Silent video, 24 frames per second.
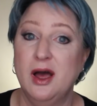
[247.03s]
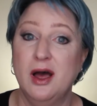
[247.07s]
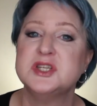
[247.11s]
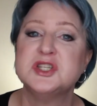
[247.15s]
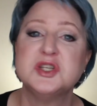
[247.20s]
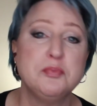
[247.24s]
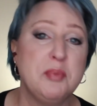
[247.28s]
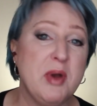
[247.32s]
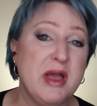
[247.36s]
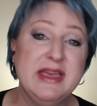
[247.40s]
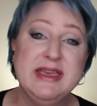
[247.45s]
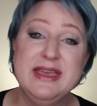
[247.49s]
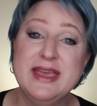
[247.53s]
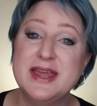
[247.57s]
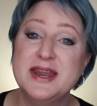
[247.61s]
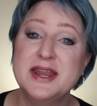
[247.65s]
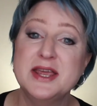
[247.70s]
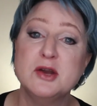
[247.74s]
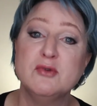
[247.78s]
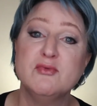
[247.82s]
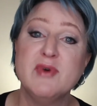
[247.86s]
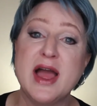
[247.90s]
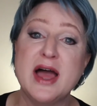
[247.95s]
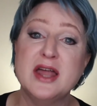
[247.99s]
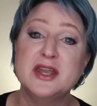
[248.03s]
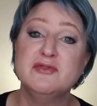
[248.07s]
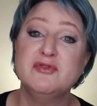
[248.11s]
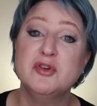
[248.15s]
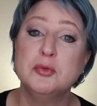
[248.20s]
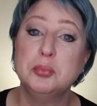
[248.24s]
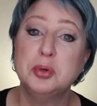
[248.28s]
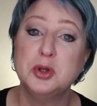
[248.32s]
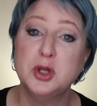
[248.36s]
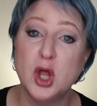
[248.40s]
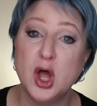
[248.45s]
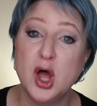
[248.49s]
Spike getting a round of
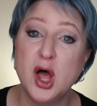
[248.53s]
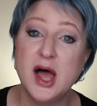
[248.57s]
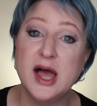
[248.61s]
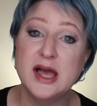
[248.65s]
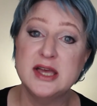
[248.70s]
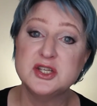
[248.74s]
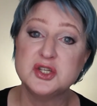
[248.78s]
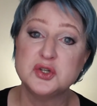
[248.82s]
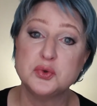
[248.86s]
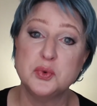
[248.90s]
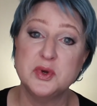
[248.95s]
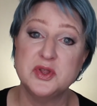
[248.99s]
applause